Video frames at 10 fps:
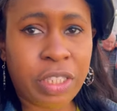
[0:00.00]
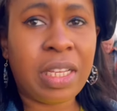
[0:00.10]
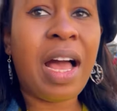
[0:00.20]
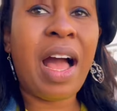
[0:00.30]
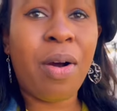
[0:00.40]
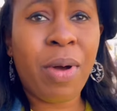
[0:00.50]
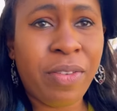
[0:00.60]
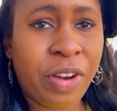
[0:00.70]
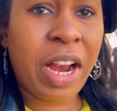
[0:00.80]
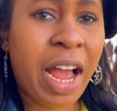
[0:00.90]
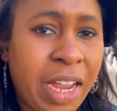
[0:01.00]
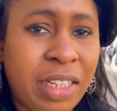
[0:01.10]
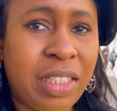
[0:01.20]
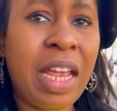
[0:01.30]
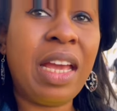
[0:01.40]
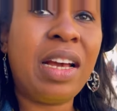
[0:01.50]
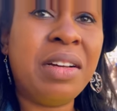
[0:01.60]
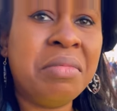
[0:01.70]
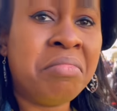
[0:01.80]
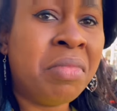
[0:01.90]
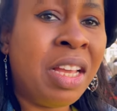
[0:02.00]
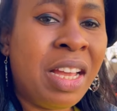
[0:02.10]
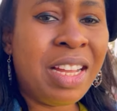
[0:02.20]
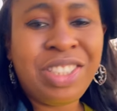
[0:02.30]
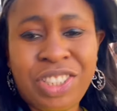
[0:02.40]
However, I think it's